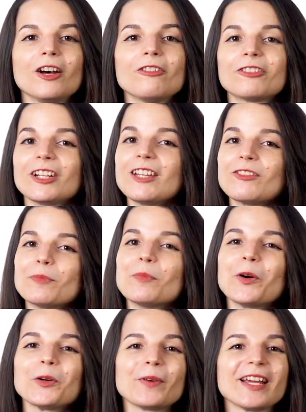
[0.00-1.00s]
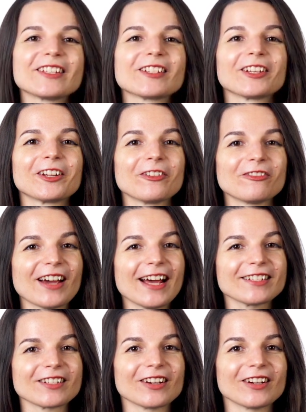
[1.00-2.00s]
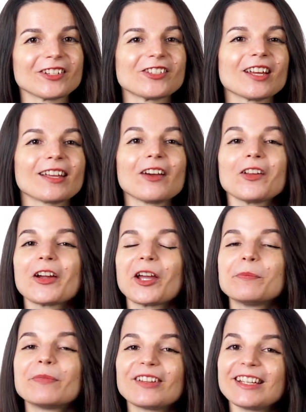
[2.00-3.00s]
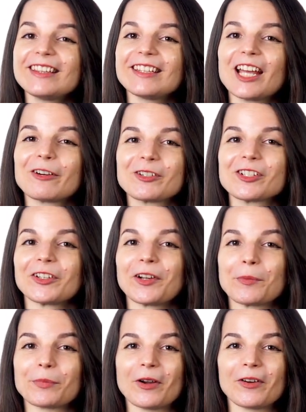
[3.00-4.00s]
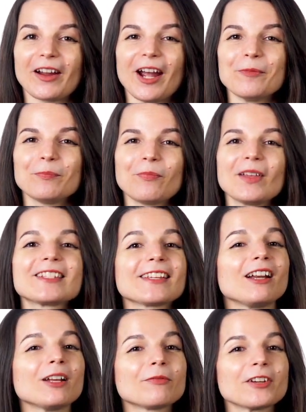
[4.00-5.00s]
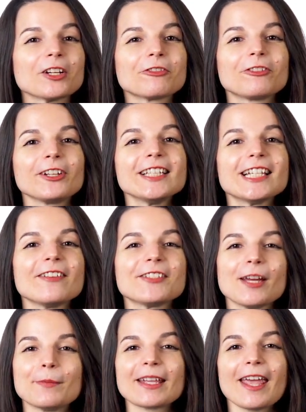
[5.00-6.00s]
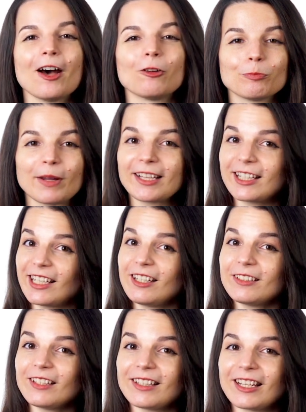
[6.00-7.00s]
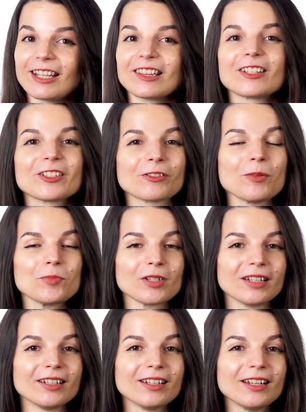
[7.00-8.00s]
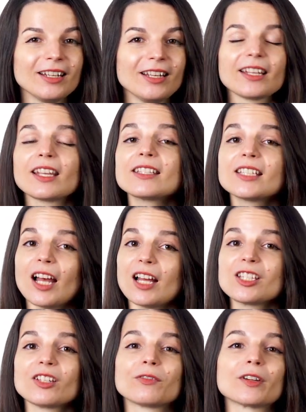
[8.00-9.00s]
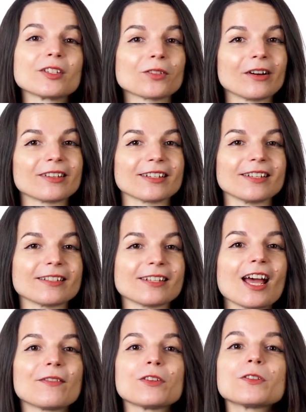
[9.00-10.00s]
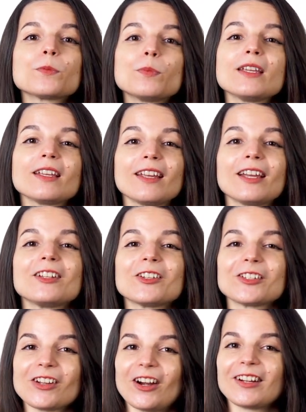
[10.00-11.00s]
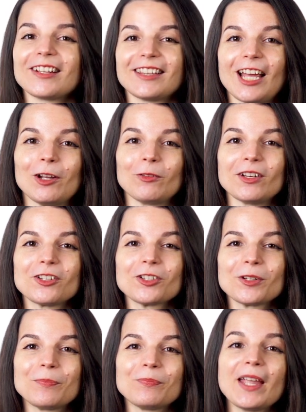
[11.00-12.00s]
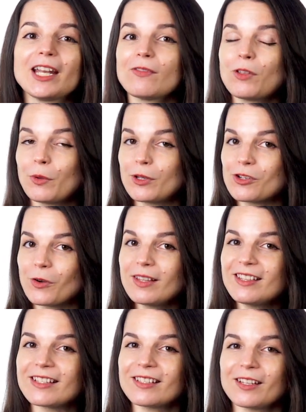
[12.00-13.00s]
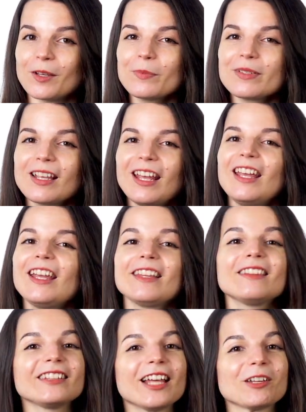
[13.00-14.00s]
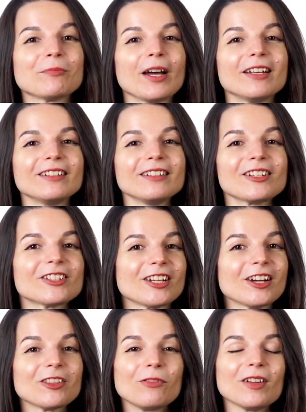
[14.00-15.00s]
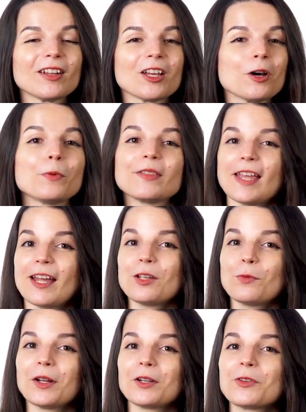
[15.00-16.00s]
For even more ways to learn faster, check out our complete language learning program. Sign up for your free lifetime account by clicking on the link in the description. Get tons of resources to have you speaking in your target language. And if you enjoyed these tips, hit the like button, share the video with anyone